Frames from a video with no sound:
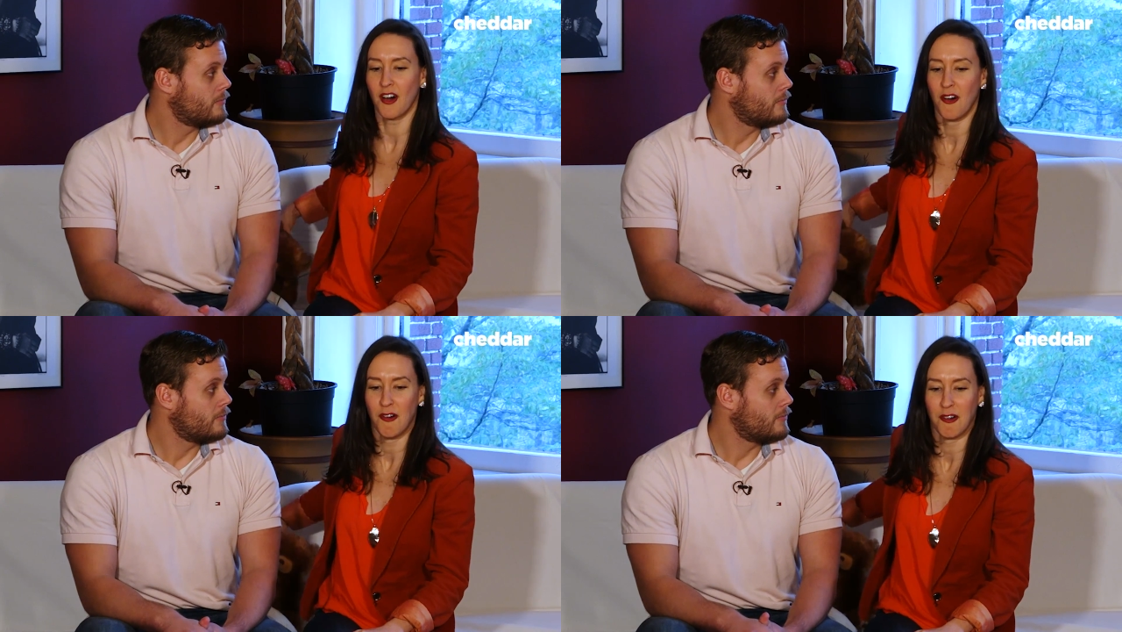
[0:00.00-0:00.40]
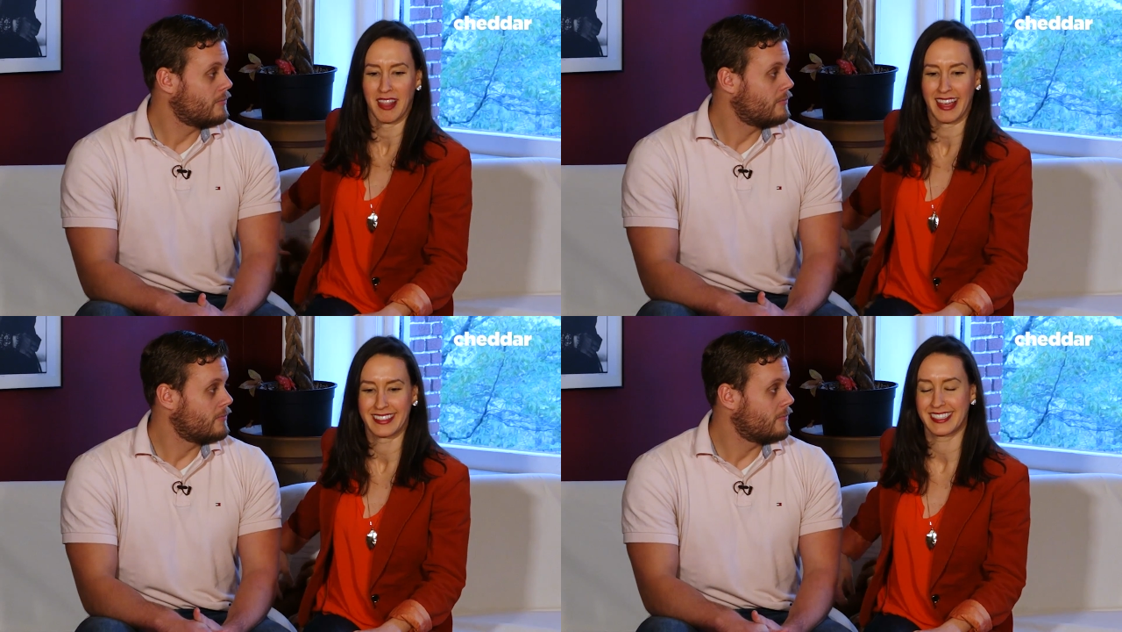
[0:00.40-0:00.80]
Speaker 1: the whole
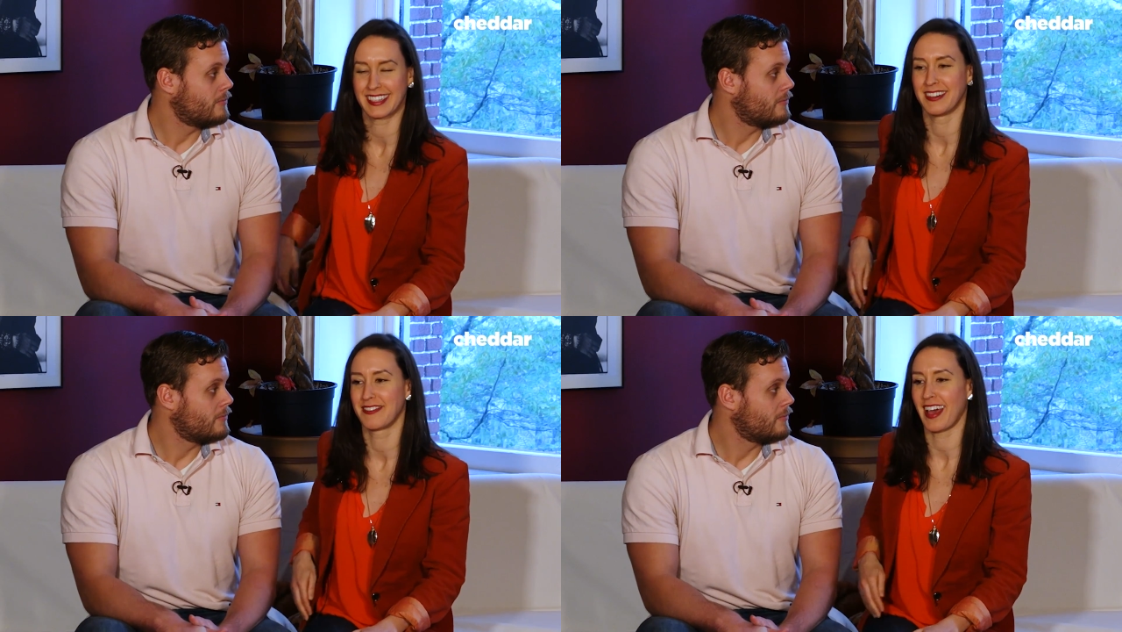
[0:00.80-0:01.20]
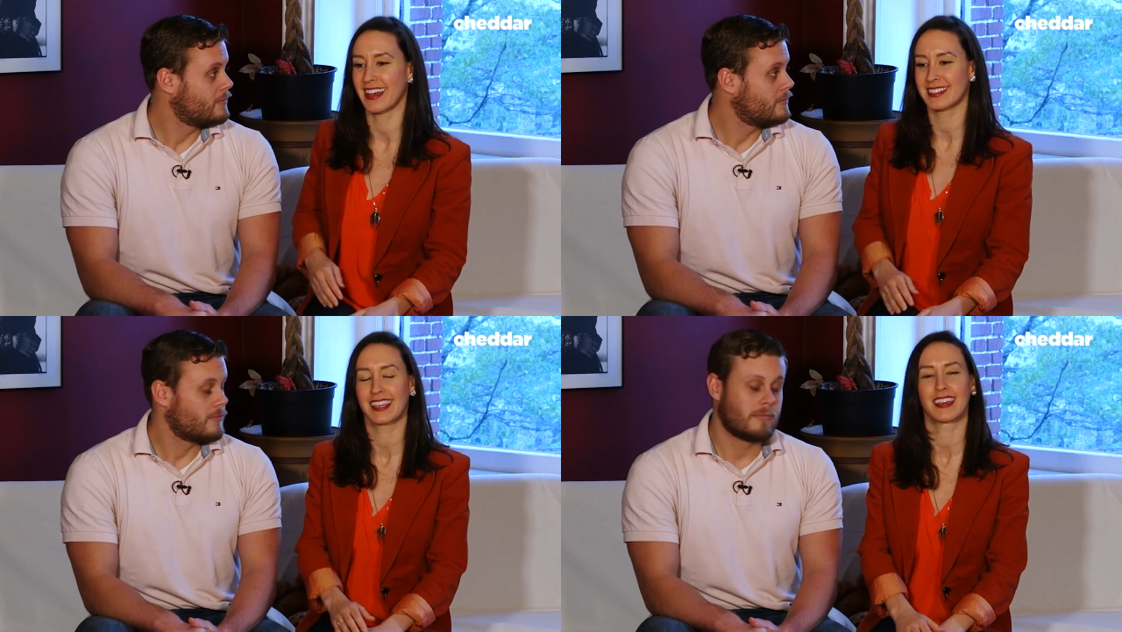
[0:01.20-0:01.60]
idea of
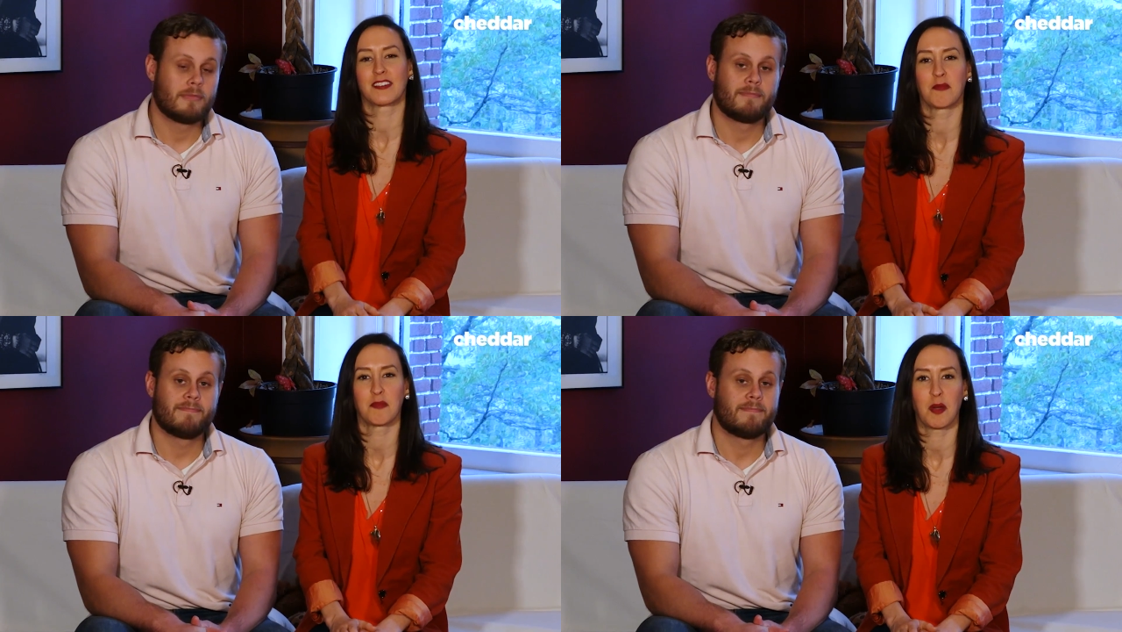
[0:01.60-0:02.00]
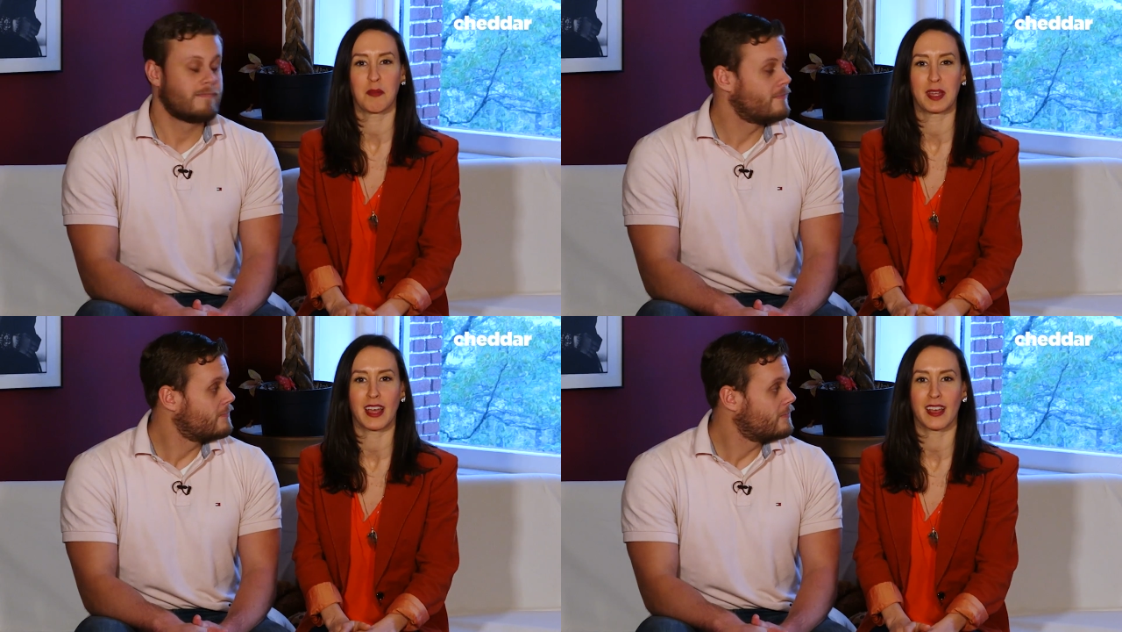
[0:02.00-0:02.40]
asking
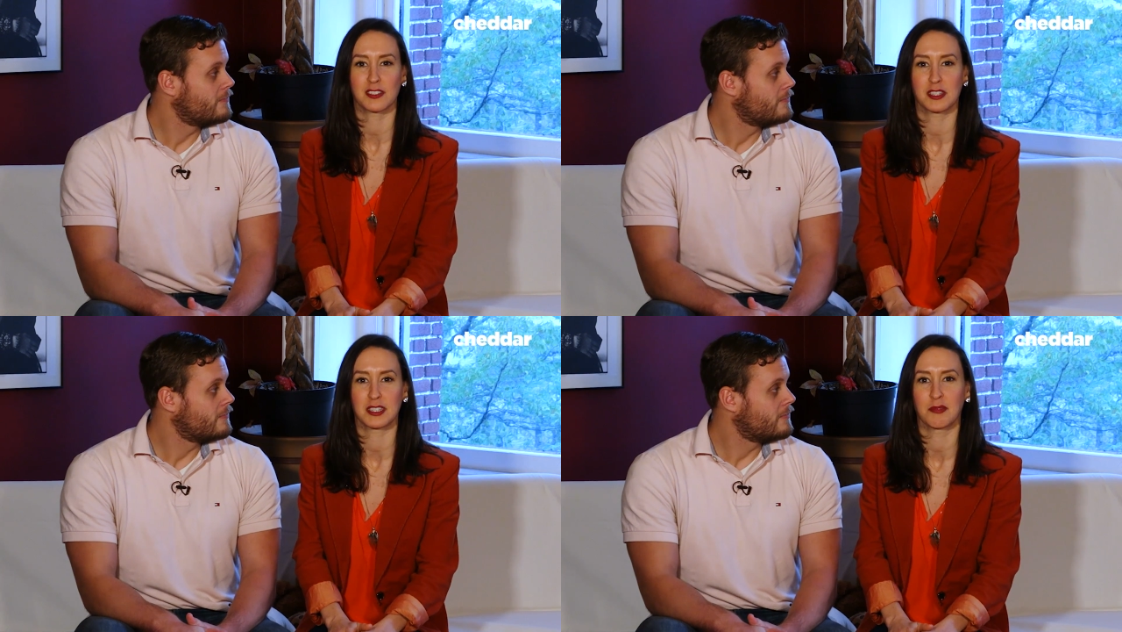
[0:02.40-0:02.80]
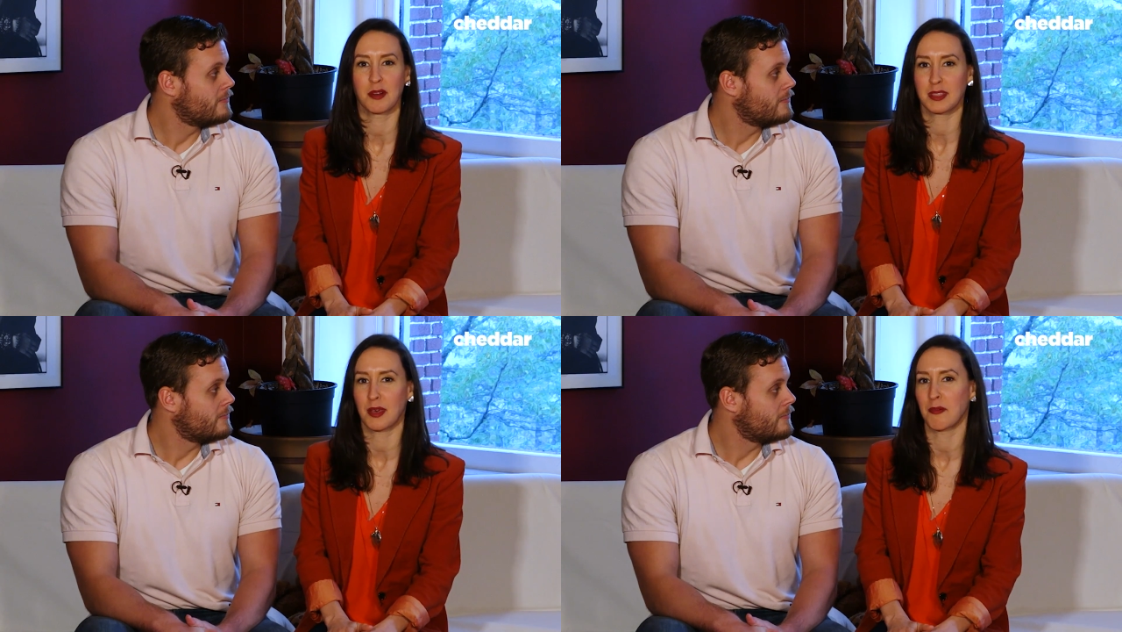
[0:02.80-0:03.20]
women actually
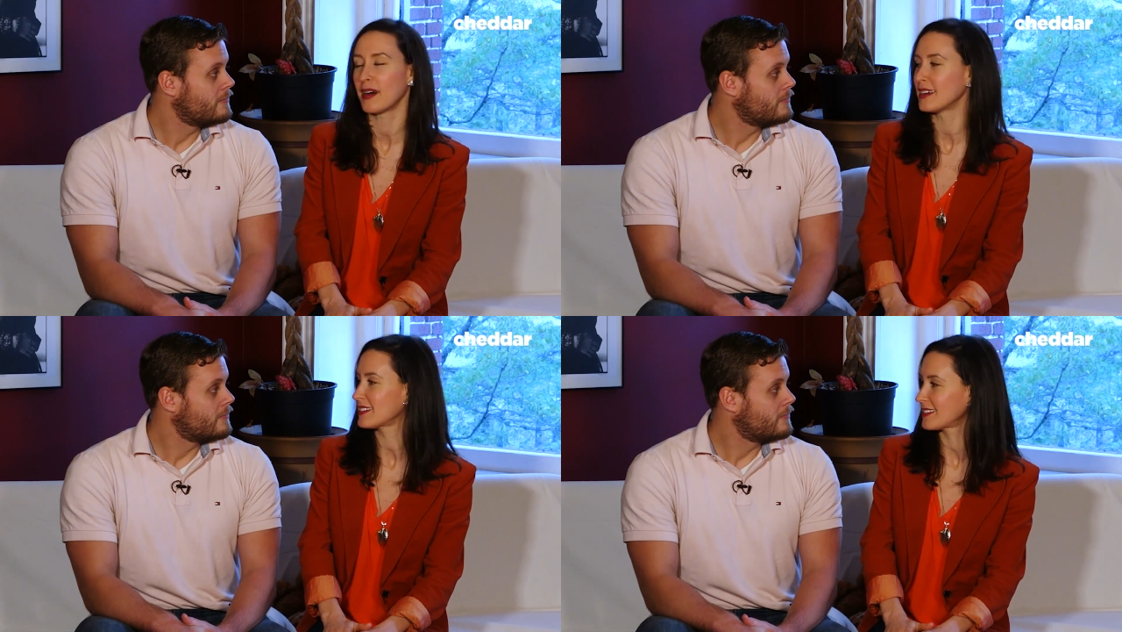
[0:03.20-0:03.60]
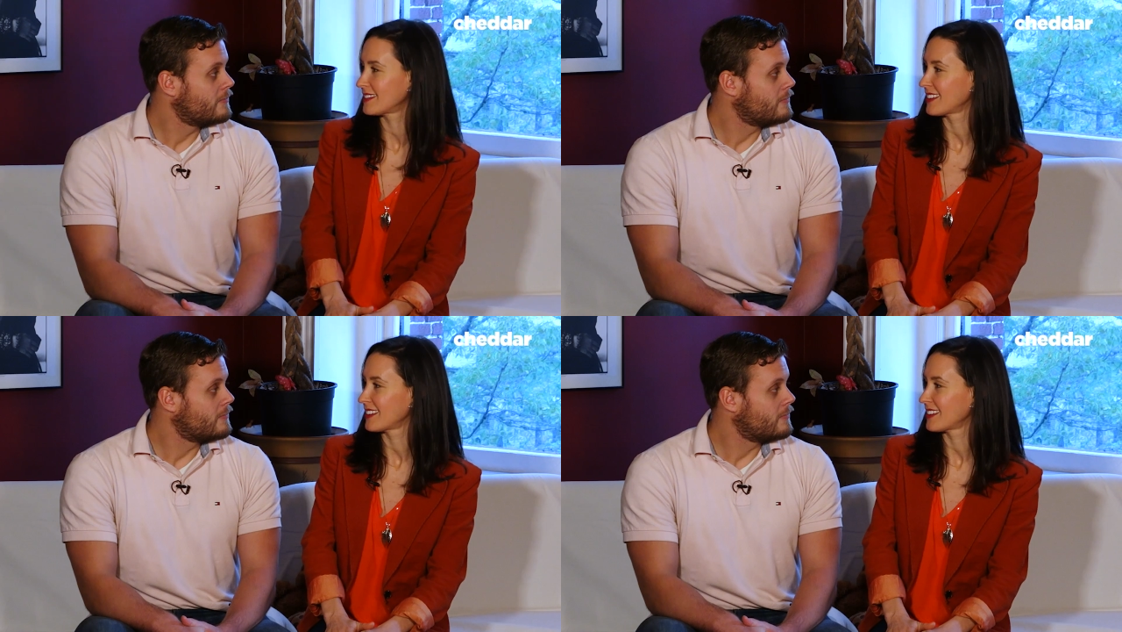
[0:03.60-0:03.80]
what they want